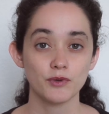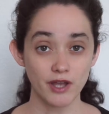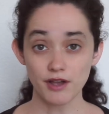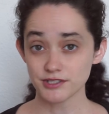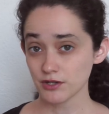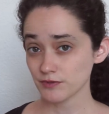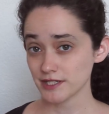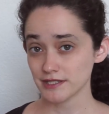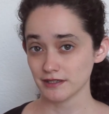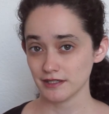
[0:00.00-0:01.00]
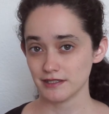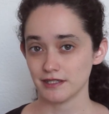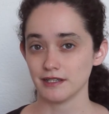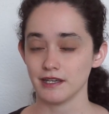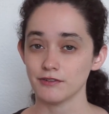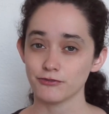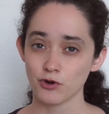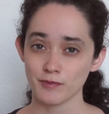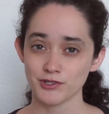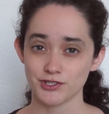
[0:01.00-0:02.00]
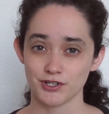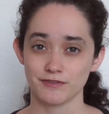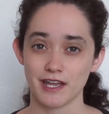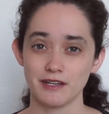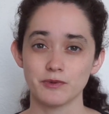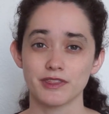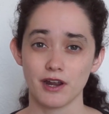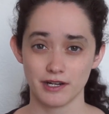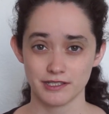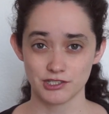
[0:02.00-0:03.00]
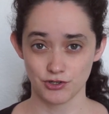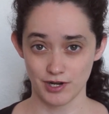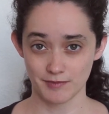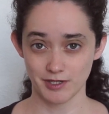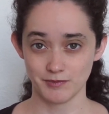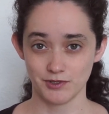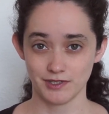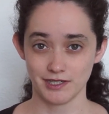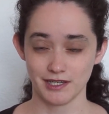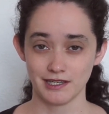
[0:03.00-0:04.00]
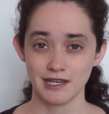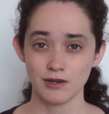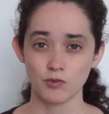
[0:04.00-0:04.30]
We also recently did an informal survey with our Instagram community,